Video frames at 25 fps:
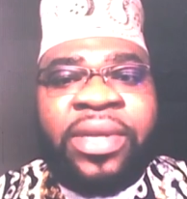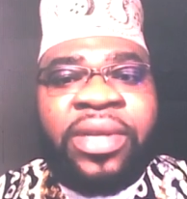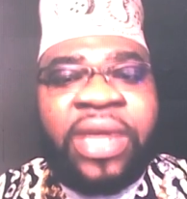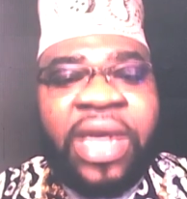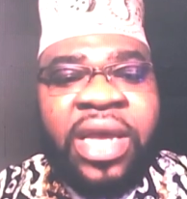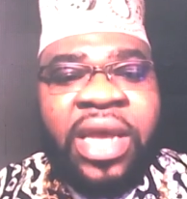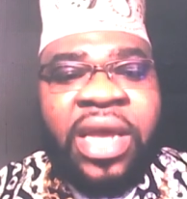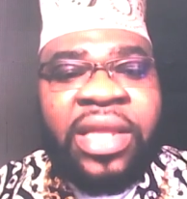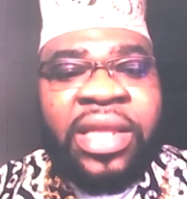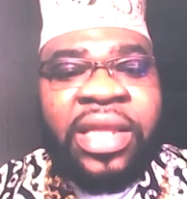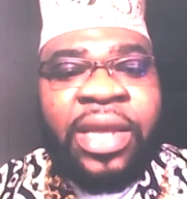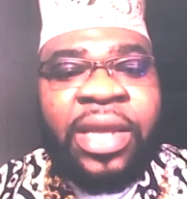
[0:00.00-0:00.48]

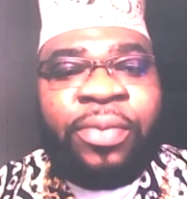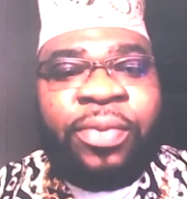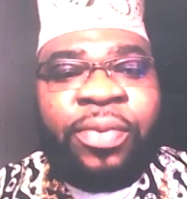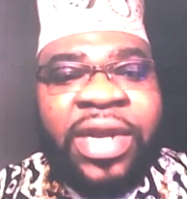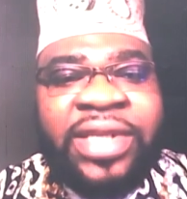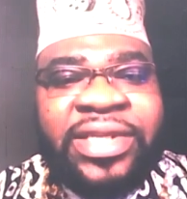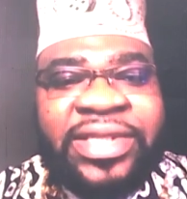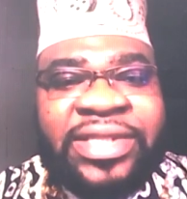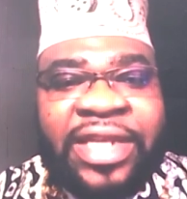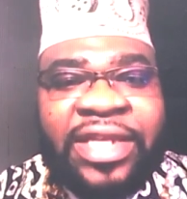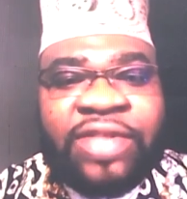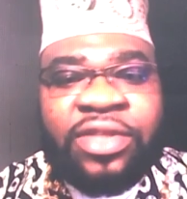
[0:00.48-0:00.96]
The police
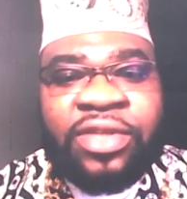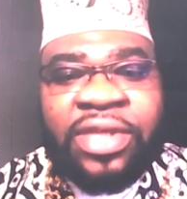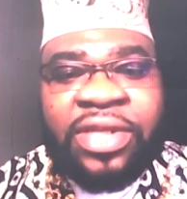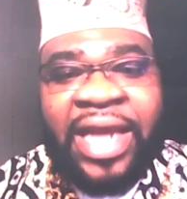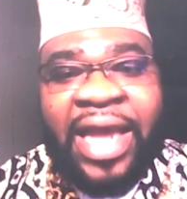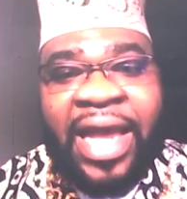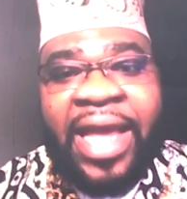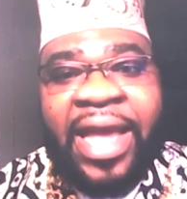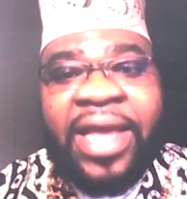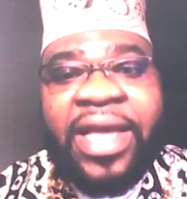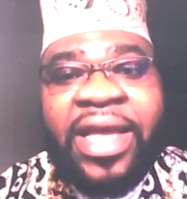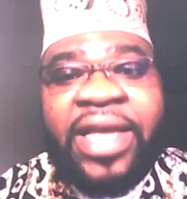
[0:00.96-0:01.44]
said to the
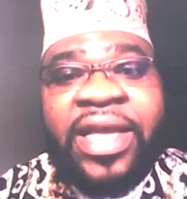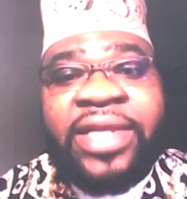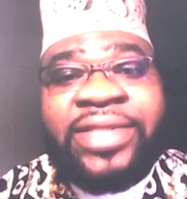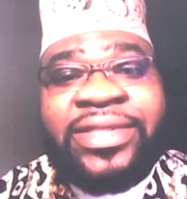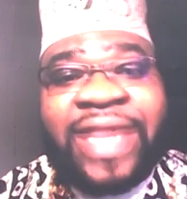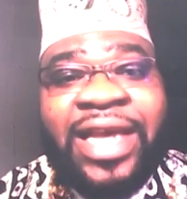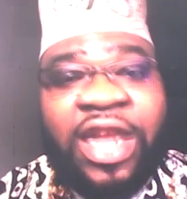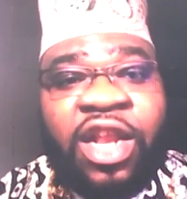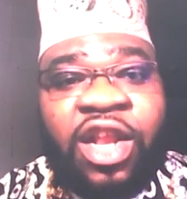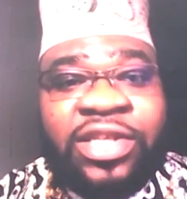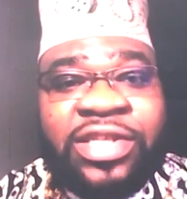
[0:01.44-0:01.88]
guy, tell us